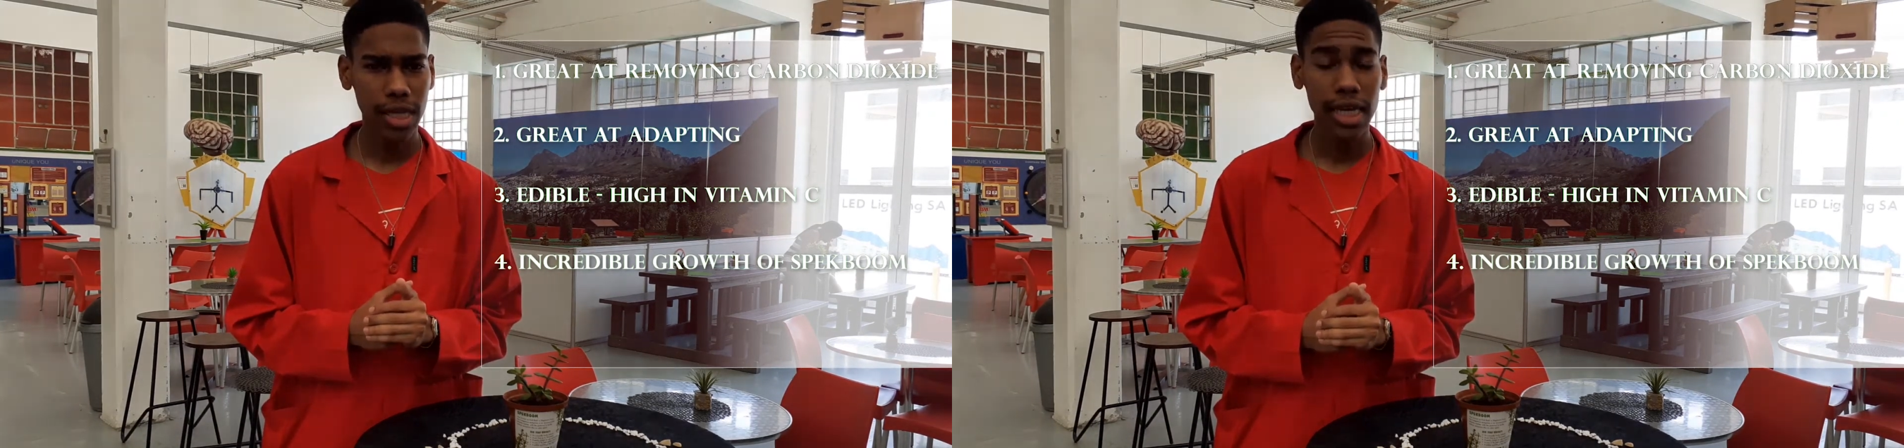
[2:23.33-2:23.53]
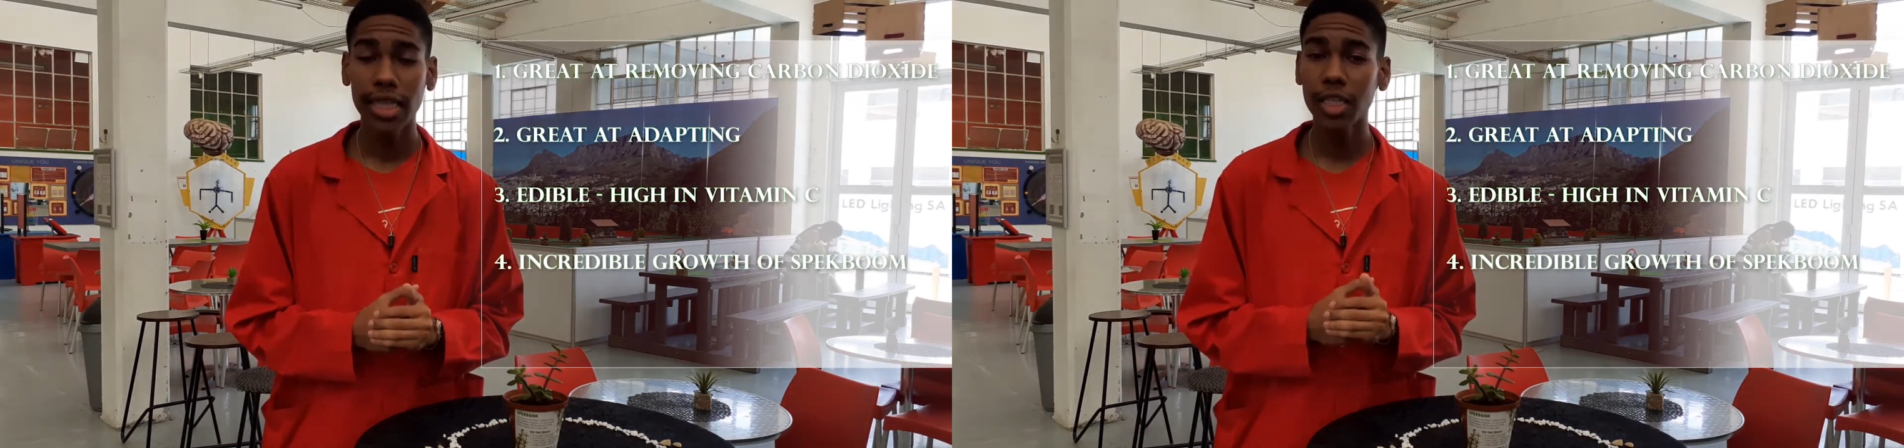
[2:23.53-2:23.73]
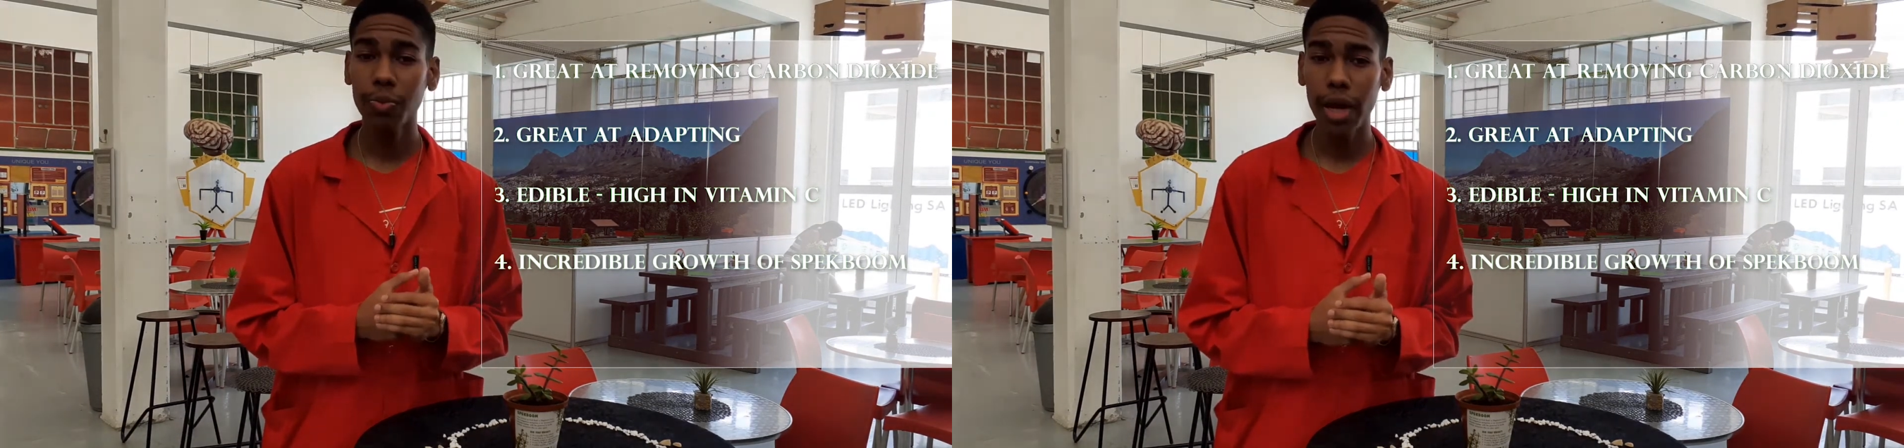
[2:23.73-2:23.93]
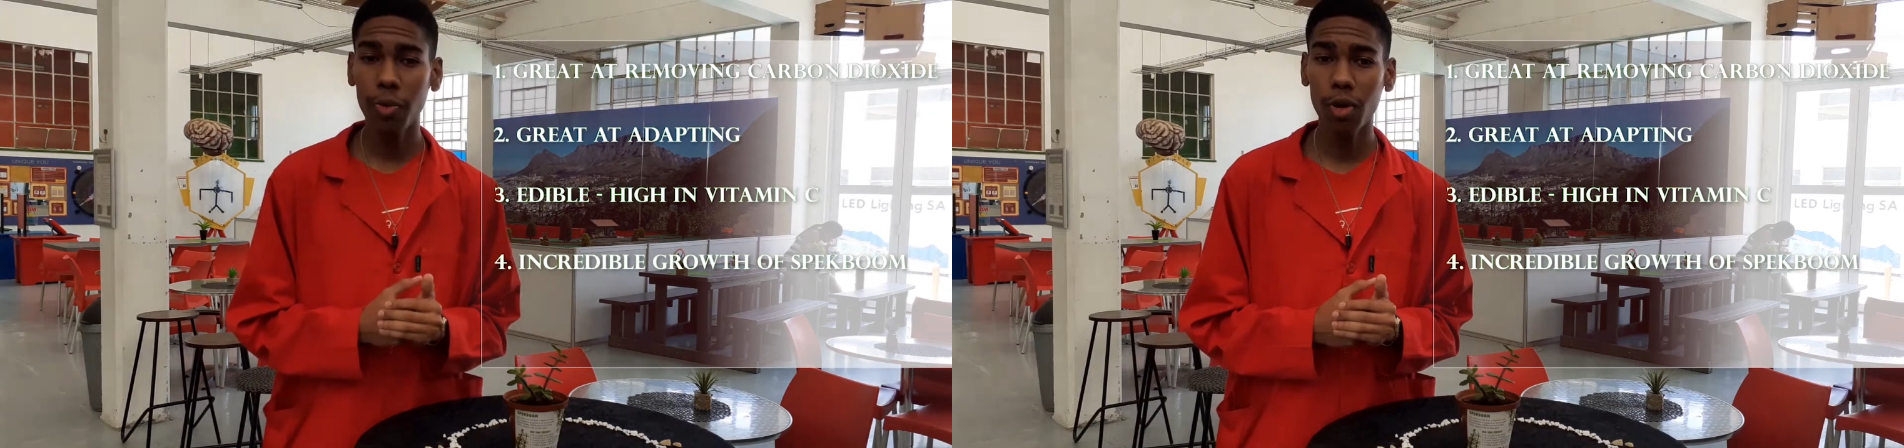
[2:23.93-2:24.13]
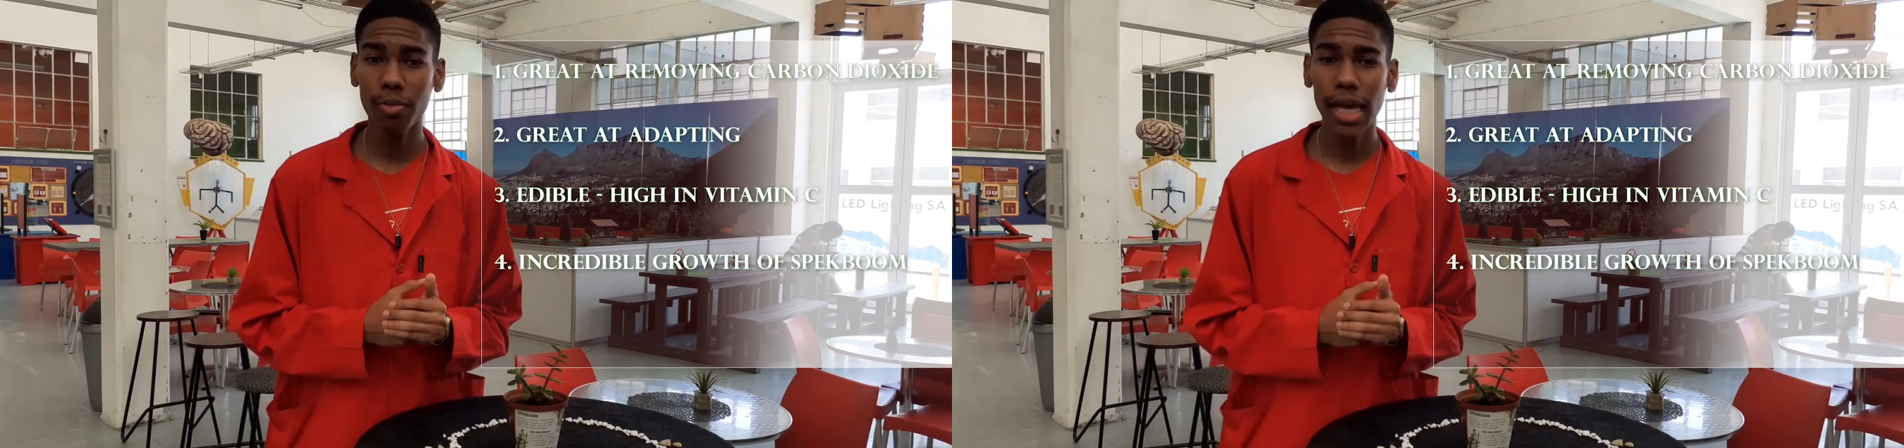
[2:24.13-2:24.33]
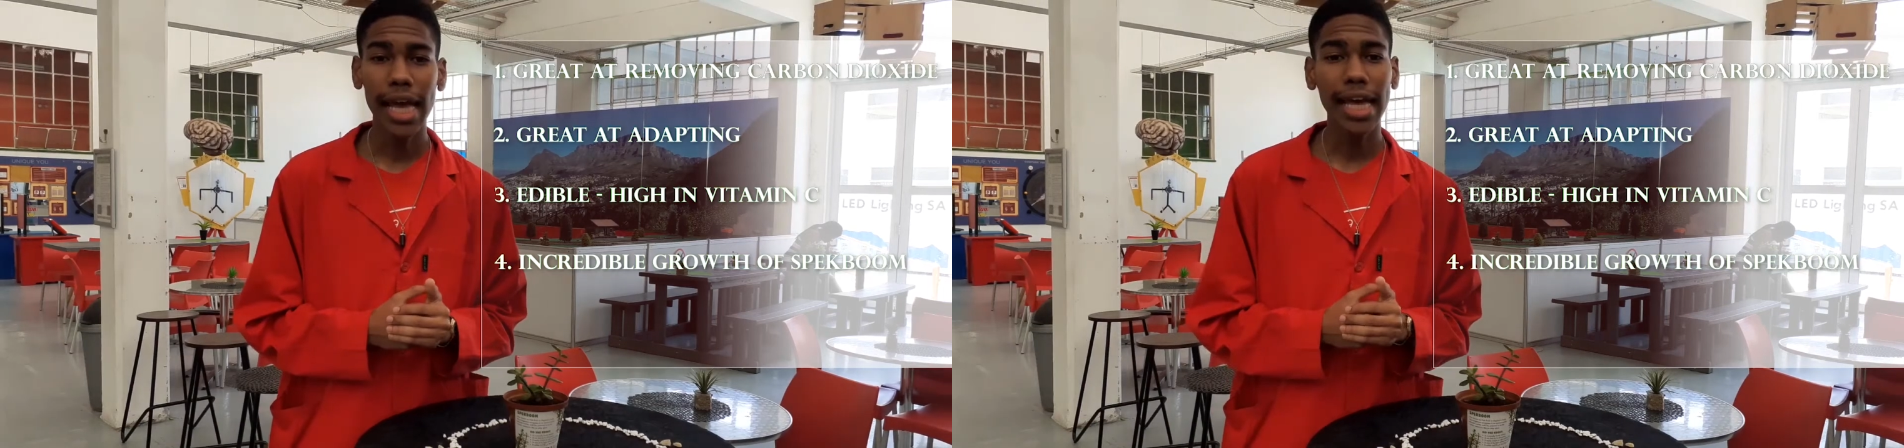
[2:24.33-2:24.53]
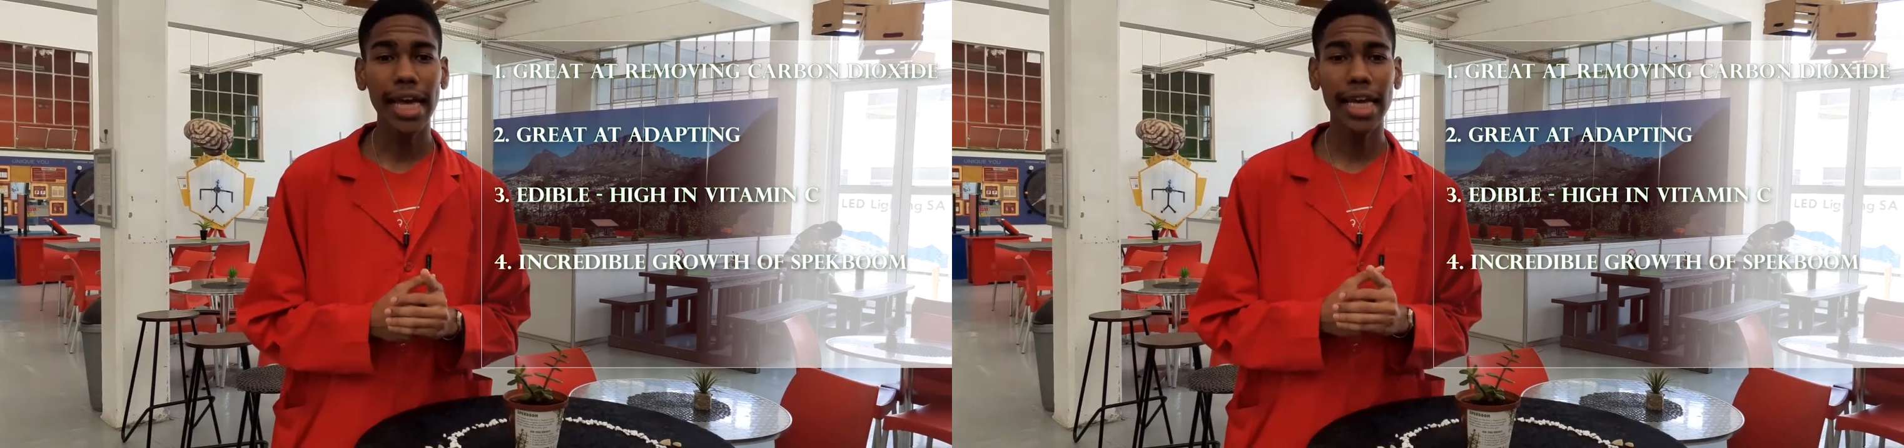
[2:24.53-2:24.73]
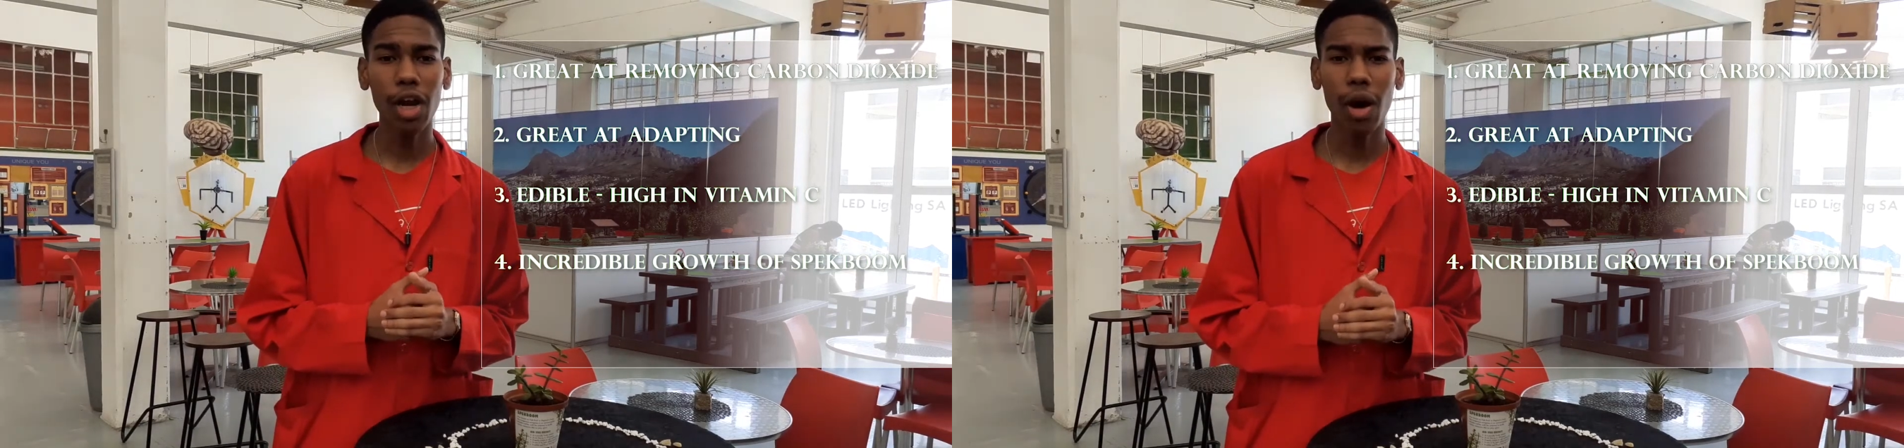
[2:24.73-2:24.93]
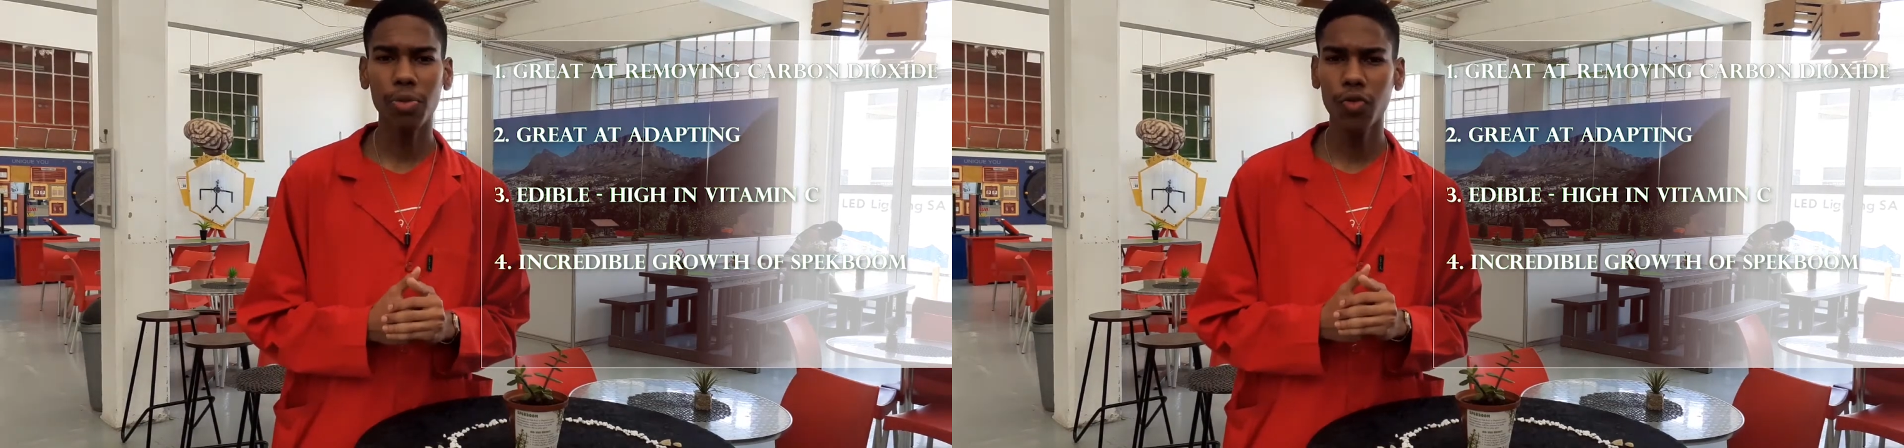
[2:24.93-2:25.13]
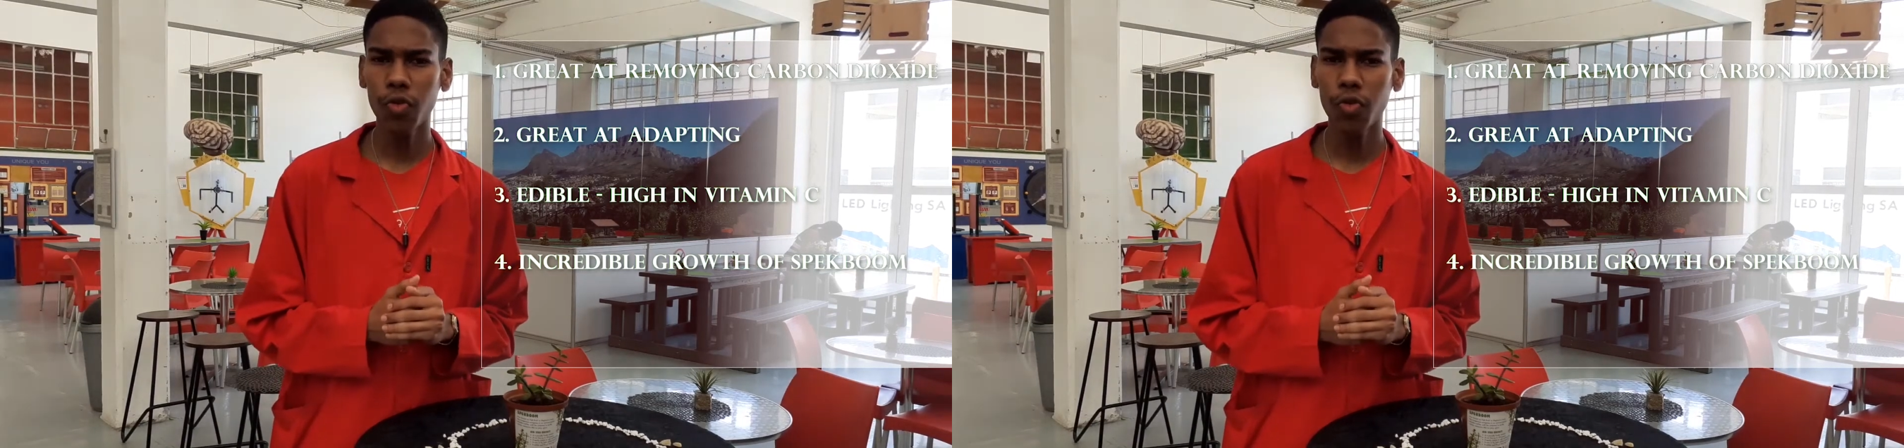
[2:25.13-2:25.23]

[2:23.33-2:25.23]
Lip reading: The spekboom can grow up to